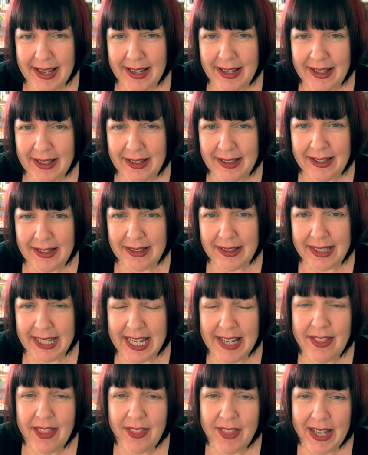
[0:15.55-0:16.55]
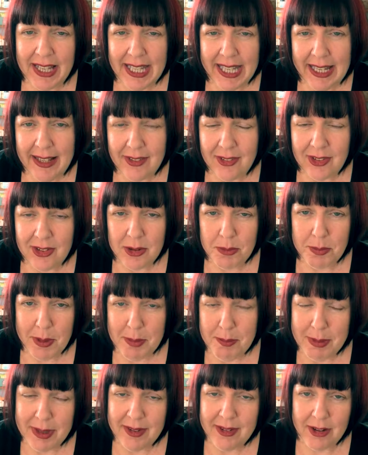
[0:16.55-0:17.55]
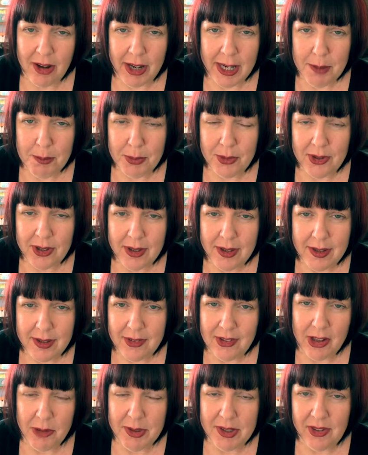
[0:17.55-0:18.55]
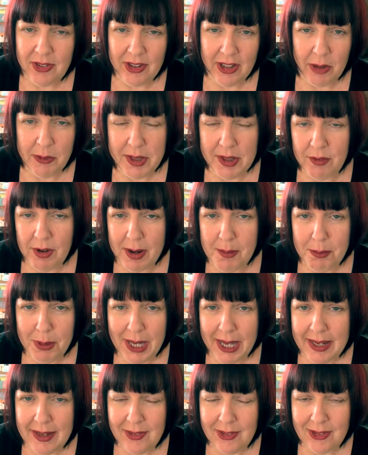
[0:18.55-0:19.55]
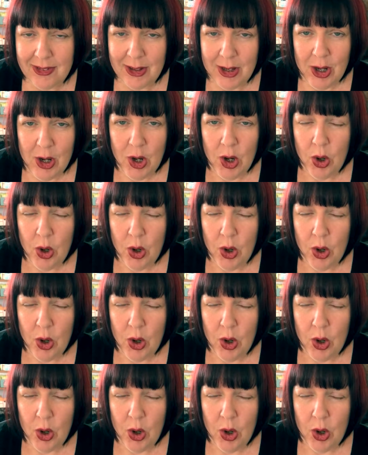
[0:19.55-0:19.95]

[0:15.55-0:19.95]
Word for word: uh, either the link's been mistyped so it doesn't go in the right place,